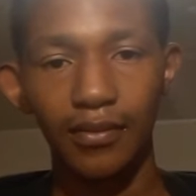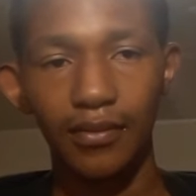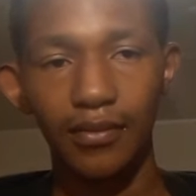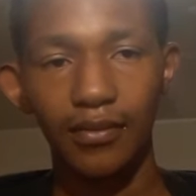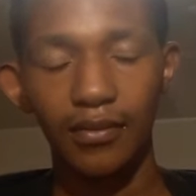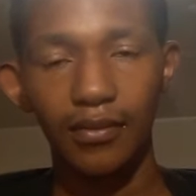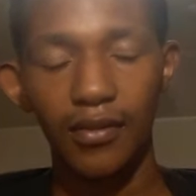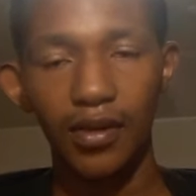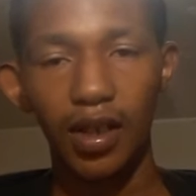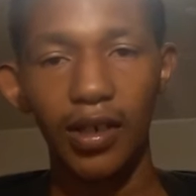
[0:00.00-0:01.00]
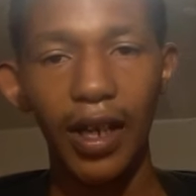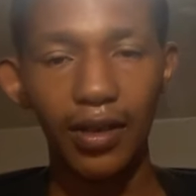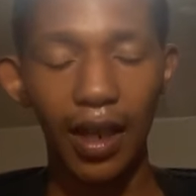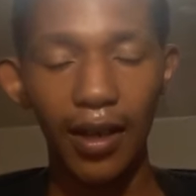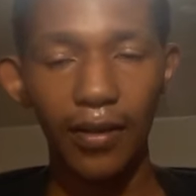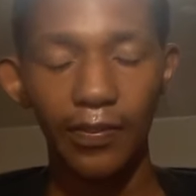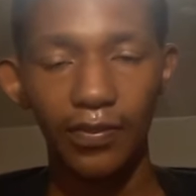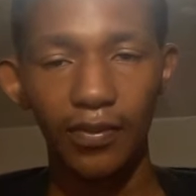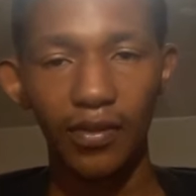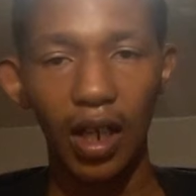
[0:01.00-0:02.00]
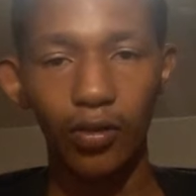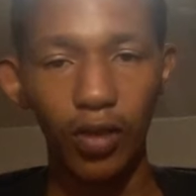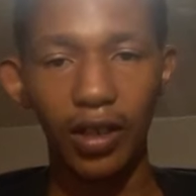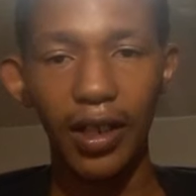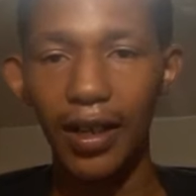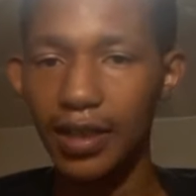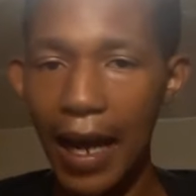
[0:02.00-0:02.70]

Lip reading: Because they think they're really attacking you.